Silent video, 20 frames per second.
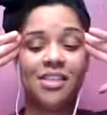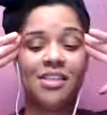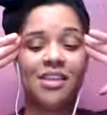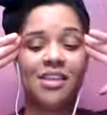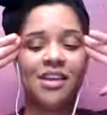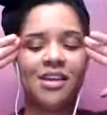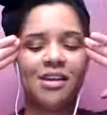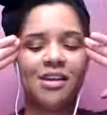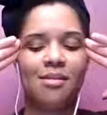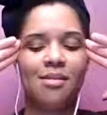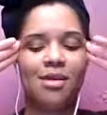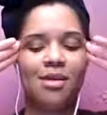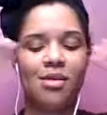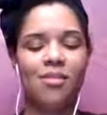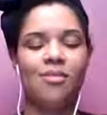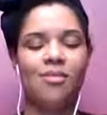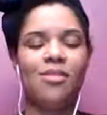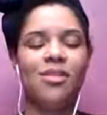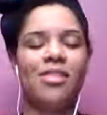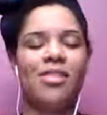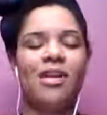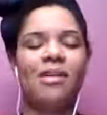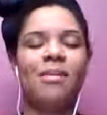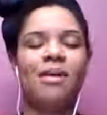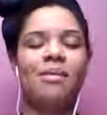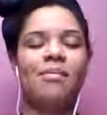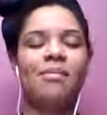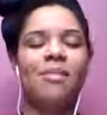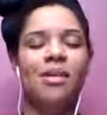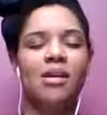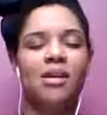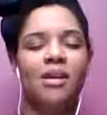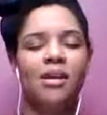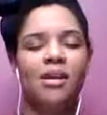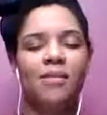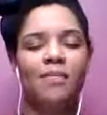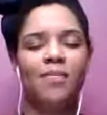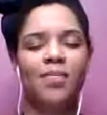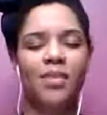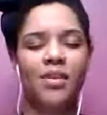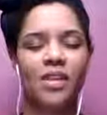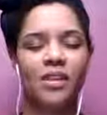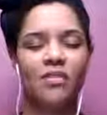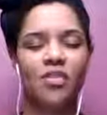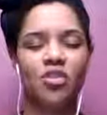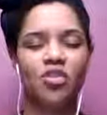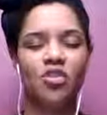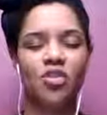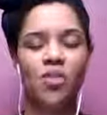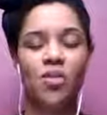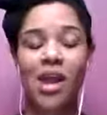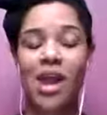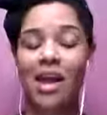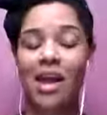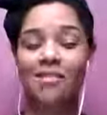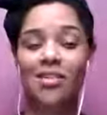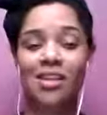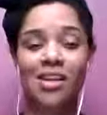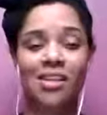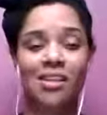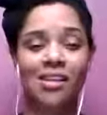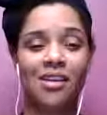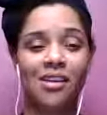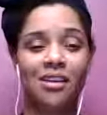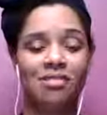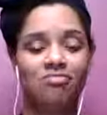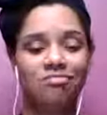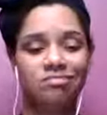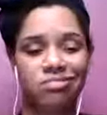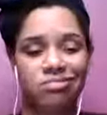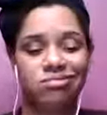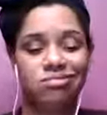think about what that might be. If you don't have anything,